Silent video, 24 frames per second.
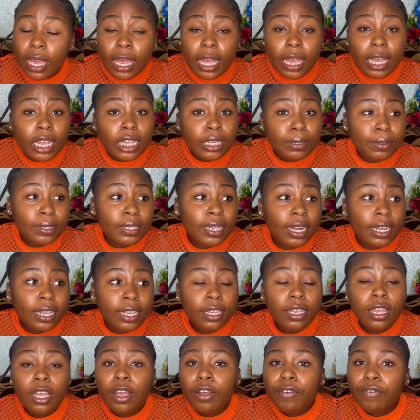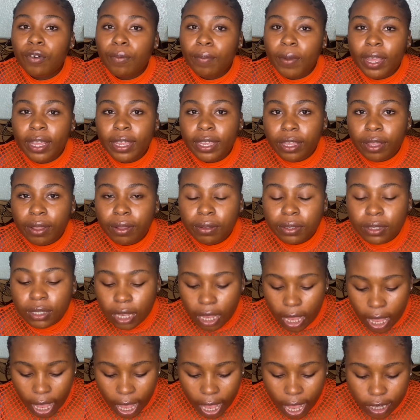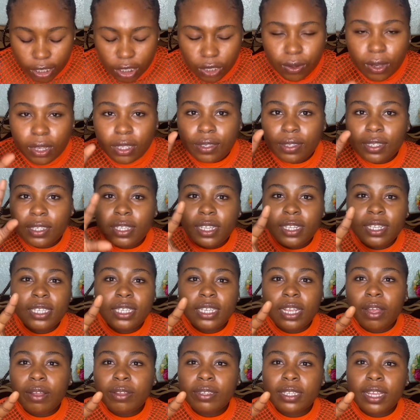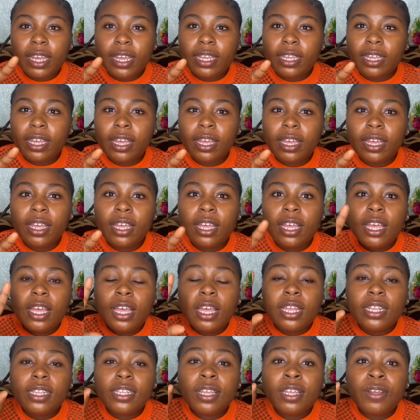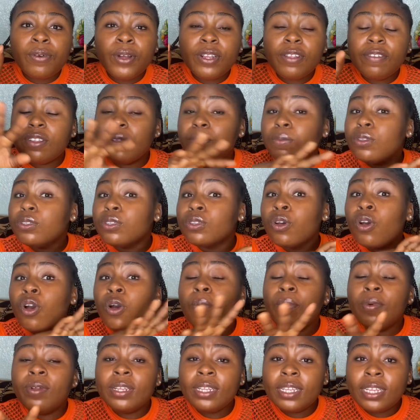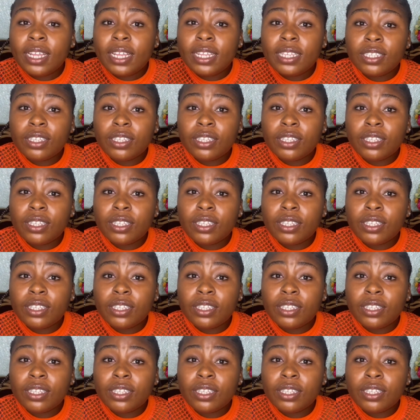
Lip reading: especially for my girls. I just want to say this outside here. One of the most commonest